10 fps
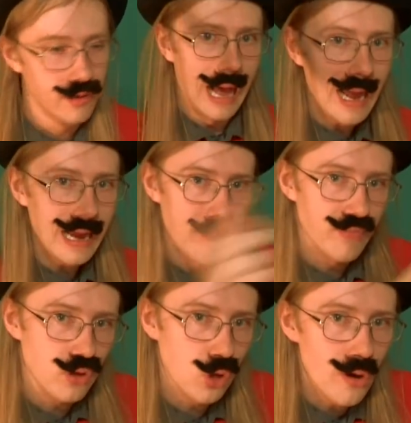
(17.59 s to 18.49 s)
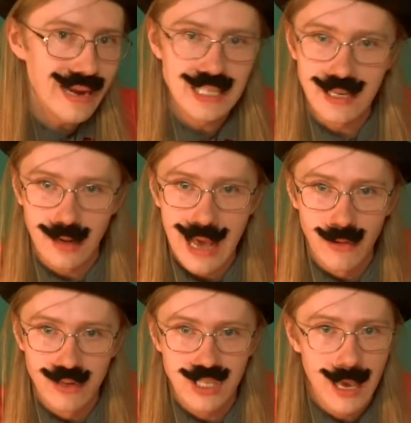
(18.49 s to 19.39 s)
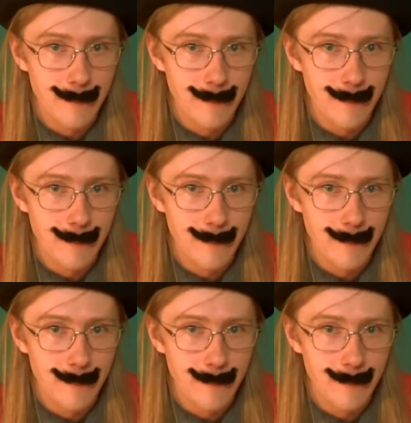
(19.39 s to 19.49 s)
I am the glorious and glamorous,